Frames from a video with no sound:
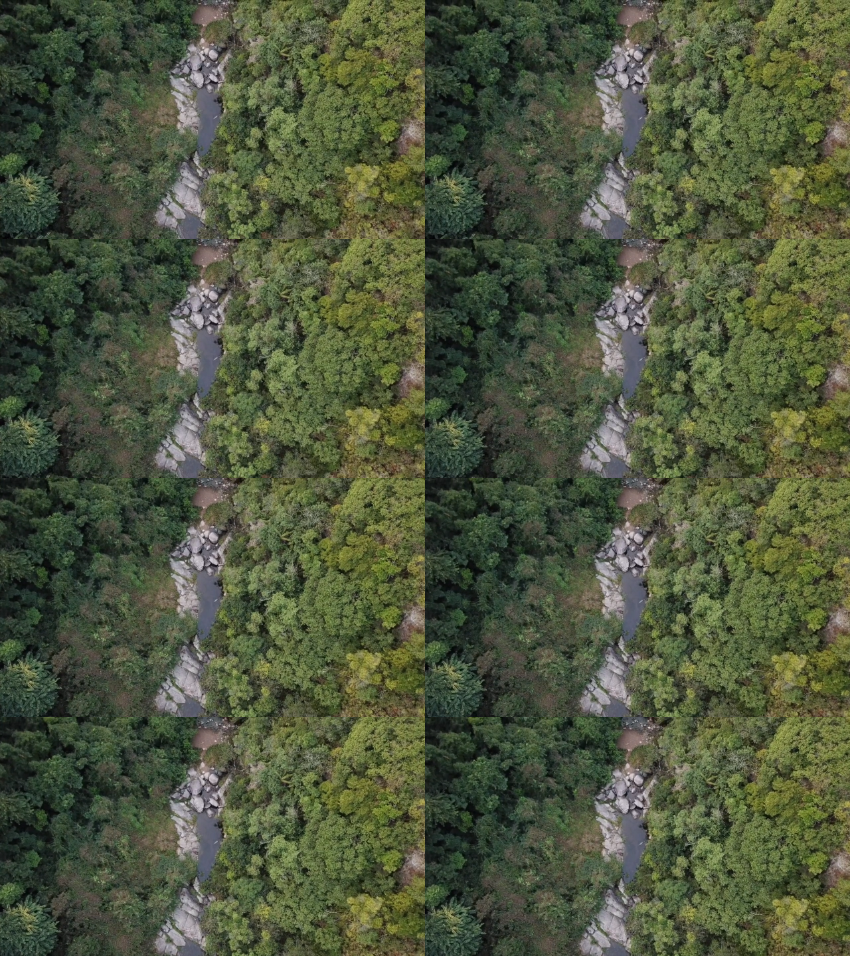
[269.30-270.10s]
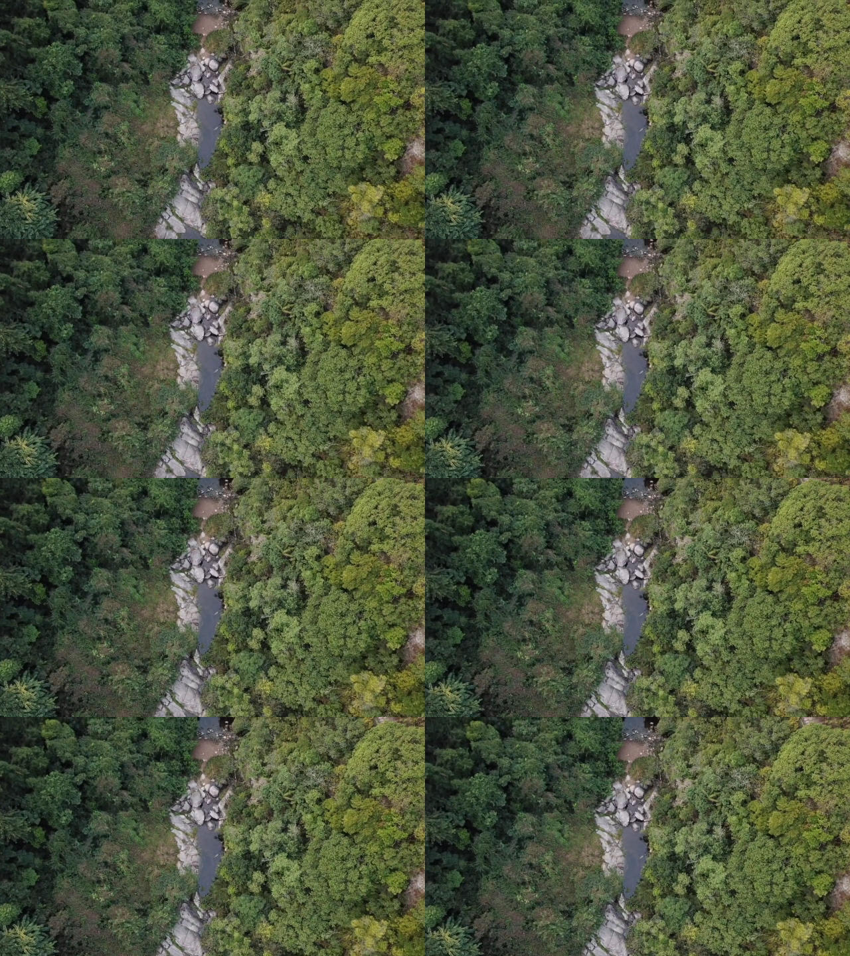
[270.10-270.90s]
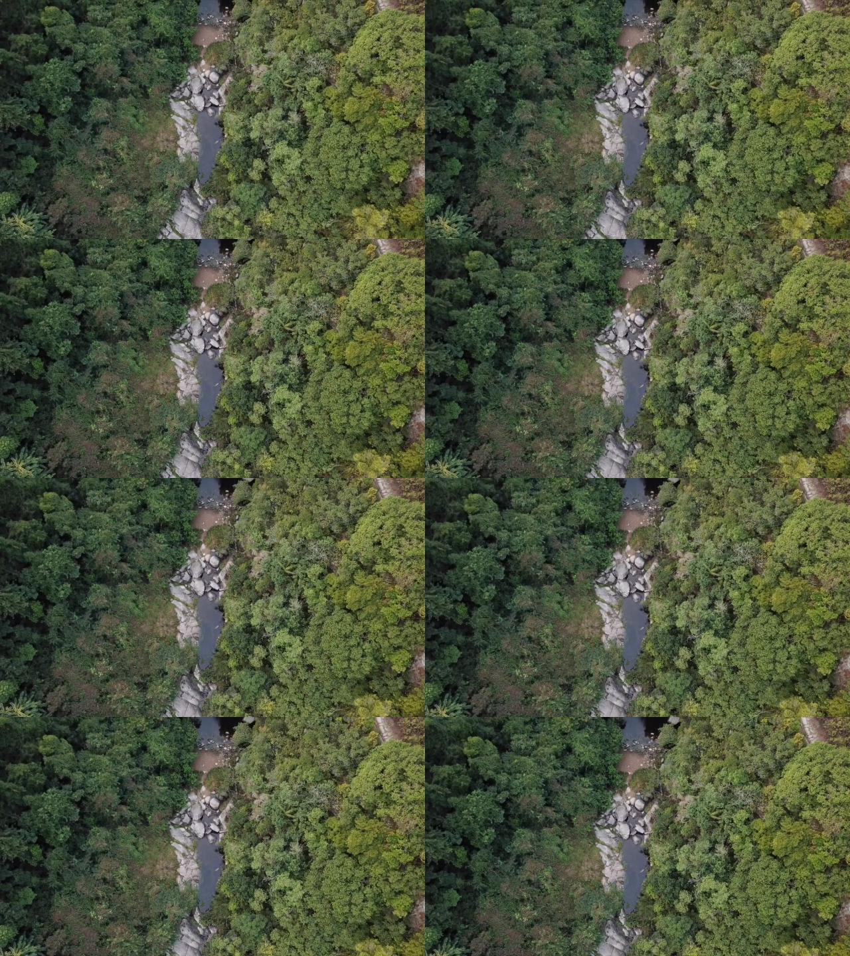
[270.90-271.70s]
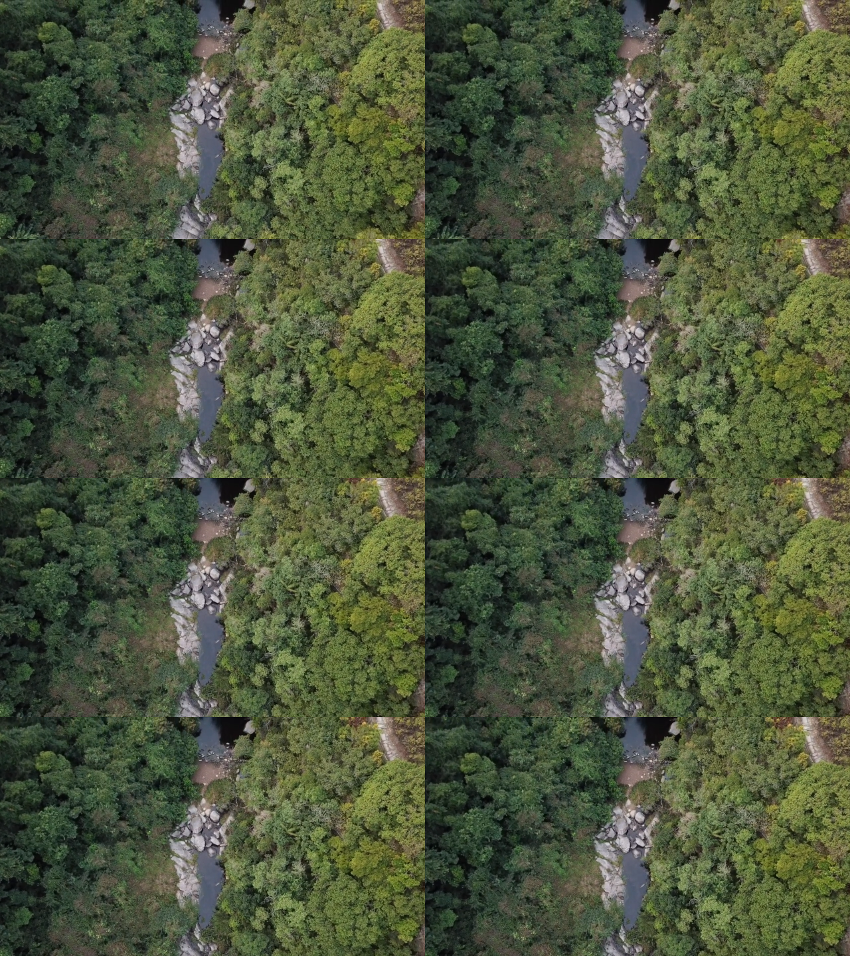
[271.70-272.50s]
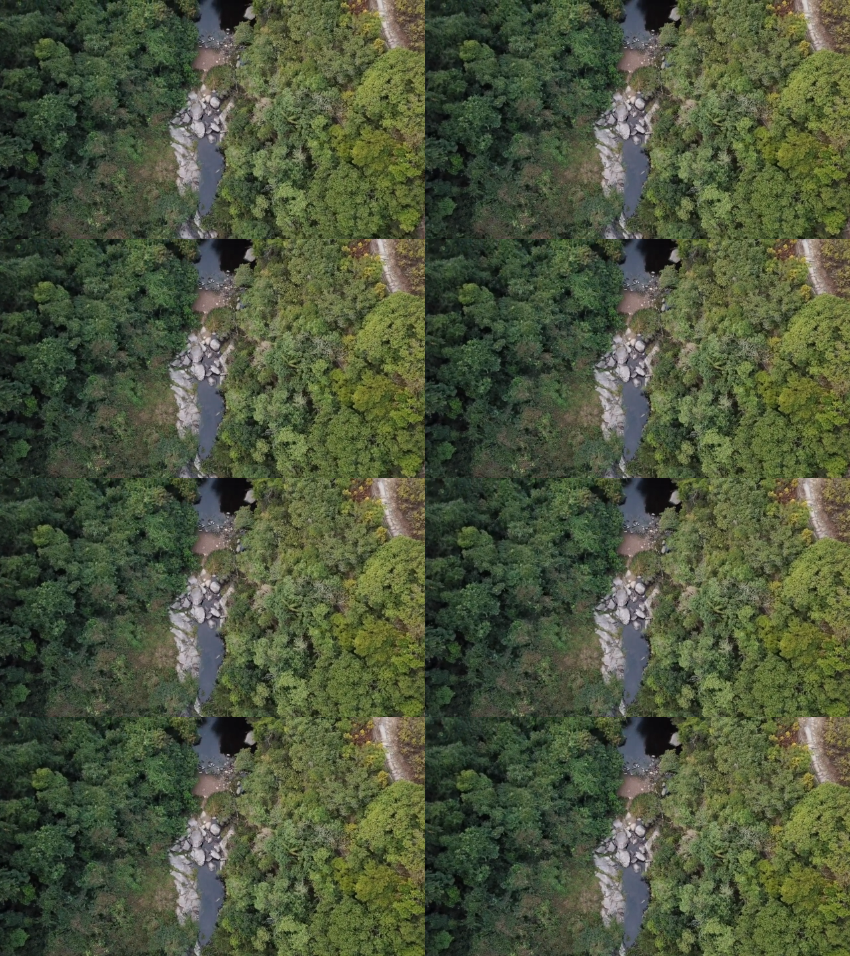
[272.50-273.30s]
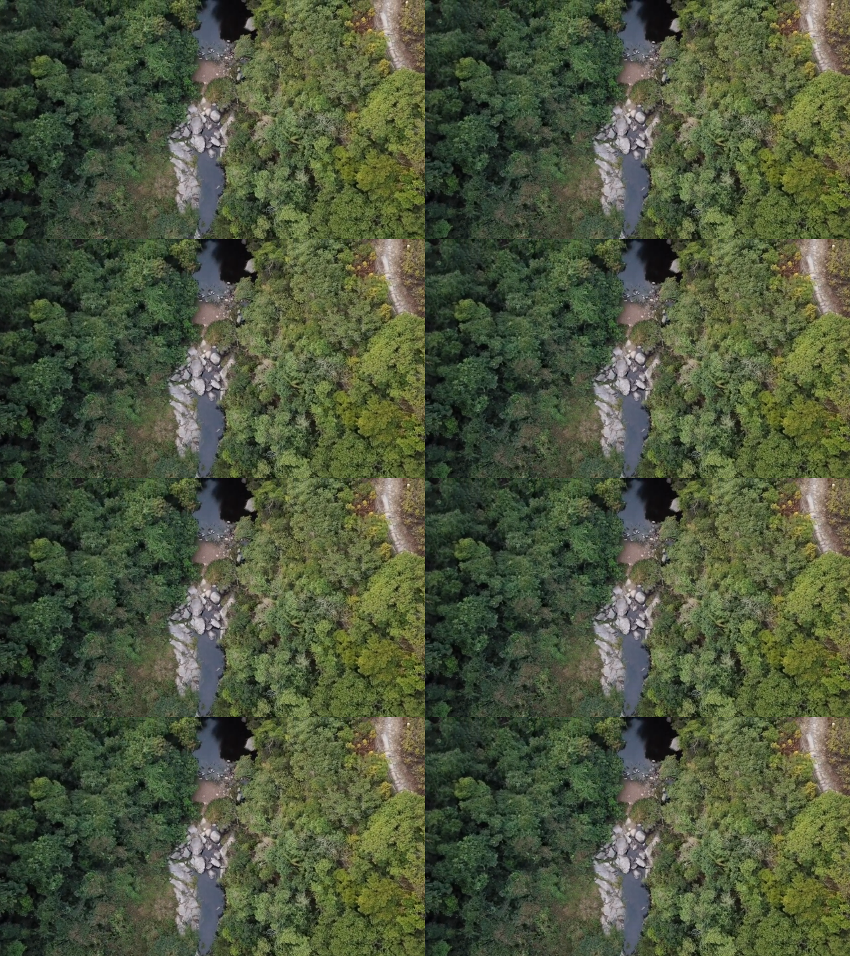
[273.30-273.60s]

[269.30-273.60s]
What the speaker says: Nobody's mouth can be seen.